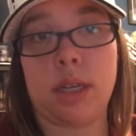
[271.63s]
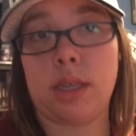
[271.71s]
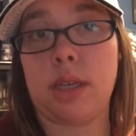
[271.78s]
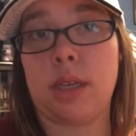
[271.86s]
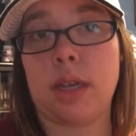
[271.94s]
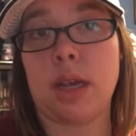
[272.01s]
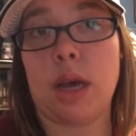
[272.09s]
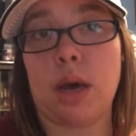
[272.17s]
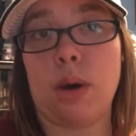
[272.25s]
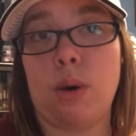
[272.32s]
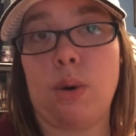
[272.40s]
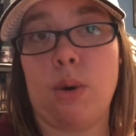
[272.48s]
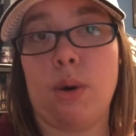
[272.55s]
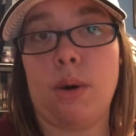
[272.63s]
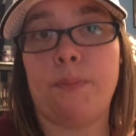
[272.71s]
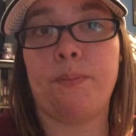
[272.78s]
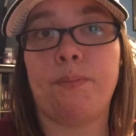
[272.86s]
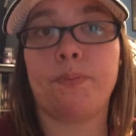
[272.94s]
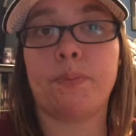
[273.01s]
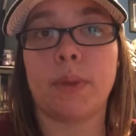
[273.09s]
So,
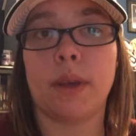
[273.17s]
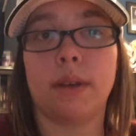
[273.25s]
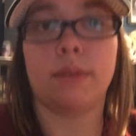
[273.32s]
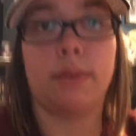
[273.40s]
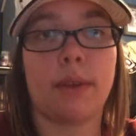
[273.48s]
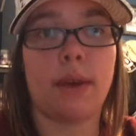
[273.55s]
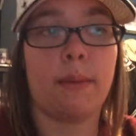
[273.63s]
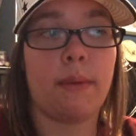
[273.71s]
because